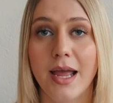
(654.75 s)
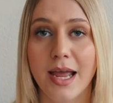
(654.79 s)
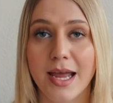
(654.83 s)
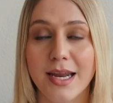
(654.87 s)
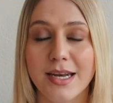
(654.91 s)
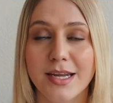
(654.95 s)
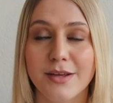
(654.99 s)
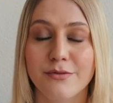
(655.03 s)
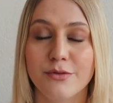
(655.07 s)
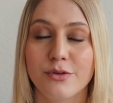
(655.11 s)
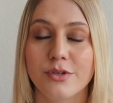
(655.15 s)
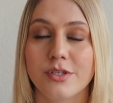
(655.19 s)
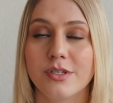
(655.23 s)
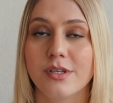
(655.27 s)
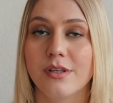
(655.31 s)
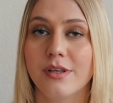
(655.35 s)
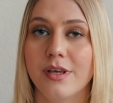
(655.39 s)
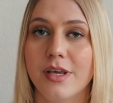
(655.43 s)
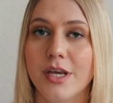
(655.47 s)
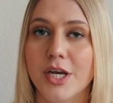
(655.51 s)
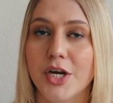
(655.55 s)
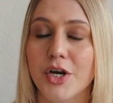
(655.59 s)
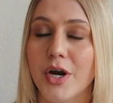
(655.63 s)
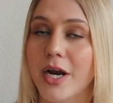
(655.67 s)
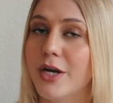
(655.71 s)
And if you're still
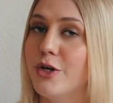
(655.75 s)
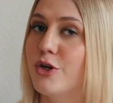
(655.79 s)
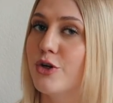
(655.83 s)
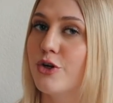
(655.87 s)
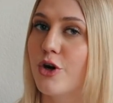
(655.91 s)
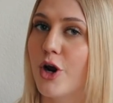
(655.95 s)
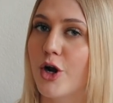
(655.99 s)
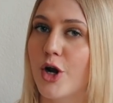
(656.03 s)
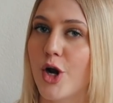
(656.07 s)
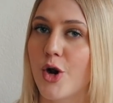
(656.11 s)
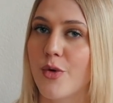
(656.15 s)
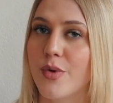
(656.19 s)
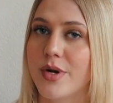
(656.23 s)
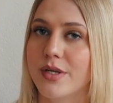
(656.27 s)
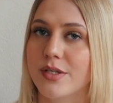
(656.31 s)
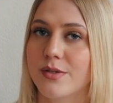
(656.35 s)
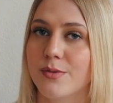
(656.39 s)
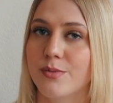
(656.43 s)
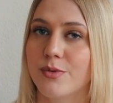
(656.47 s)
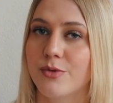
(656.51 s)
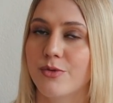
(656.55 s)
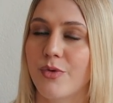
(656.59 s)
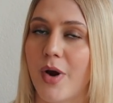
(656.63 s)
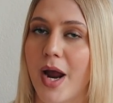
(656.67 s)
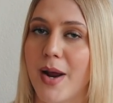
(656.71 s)
here and you're not already
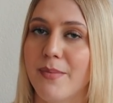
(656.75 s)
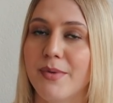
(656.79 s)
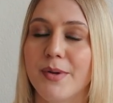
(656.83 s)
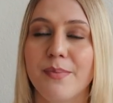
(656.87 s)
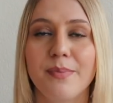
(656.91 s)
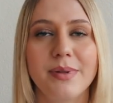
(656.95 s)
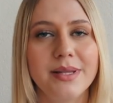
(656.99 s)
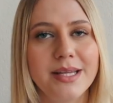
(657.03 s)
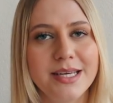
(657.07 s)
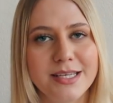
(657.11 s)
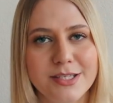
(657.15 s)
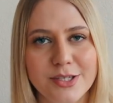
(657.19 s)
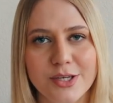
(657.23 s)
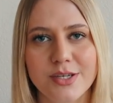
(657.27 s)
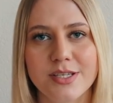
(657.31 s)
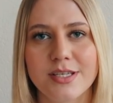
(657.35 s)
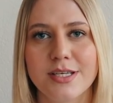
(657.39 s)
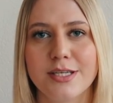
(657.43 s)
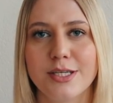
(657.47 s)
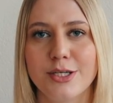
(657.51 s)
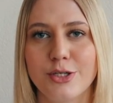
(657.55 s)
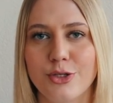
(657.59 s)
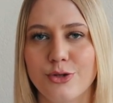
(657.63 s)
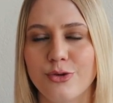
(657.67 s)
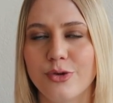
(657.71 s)
subscribed, please
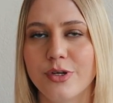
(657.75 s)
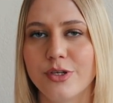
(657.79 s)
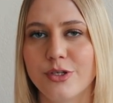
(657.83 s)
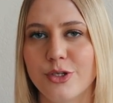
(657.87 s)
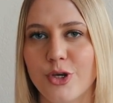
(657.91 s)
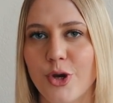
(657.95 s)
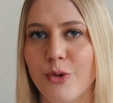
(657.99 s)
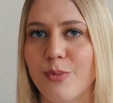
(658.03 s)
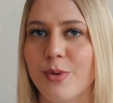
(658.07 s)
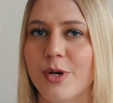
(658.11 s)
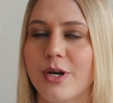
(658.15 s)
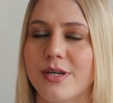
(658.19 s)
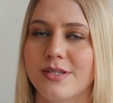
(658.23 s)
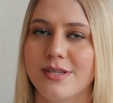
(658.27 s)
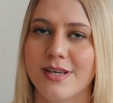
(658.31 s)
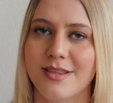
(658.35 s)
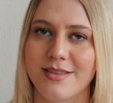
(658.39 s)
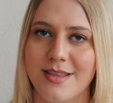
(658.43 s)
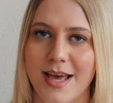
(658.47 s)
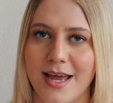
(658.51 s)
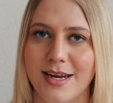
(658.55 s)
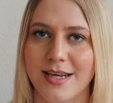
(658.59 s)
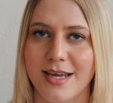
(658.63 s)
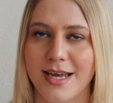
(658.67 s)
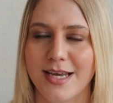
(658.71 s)
consider doing so, because in
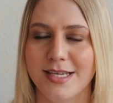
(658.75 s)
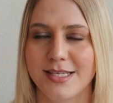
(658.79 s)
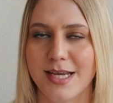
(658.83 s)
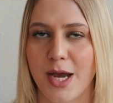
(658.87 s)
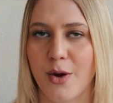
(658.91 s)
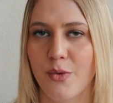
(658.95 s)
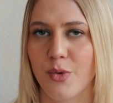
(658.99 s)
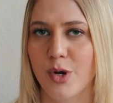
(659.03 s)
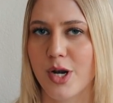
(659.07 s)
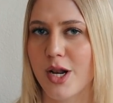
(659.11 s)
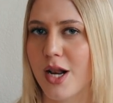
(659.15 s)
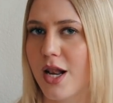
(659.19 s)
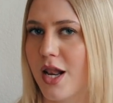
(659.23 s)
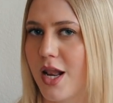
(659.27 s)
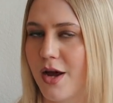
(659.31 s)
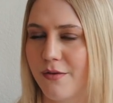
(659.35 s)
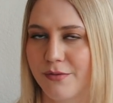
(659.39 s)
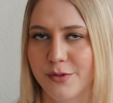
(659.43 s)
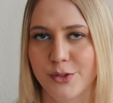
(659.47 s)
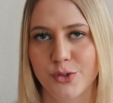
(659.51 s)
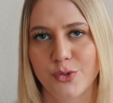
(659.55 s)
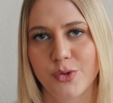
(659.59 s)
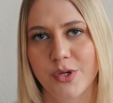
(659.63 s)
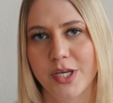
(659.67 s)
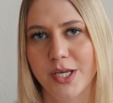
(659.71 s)
that case, I would
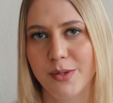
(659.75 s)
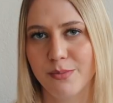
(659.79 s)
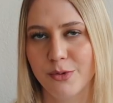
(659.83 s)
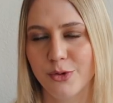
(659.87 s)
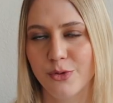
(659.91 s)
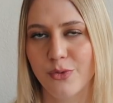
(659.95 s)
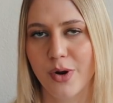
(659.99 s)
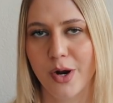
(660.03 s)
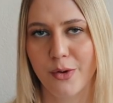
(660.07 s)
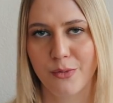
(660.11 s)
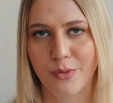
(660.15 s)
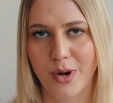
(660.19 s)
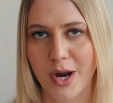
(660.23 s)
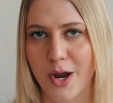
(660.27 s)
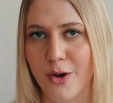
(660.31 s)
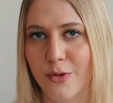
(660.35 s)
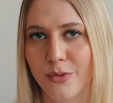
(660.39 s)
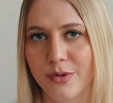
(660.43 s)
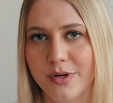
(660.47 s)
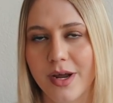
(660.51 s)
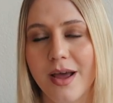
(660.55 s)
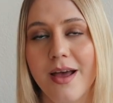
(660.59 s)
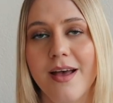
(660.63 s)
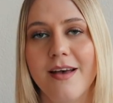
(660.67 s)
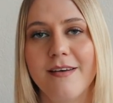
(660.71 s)
love to keep you
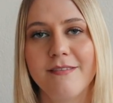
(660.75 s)
around.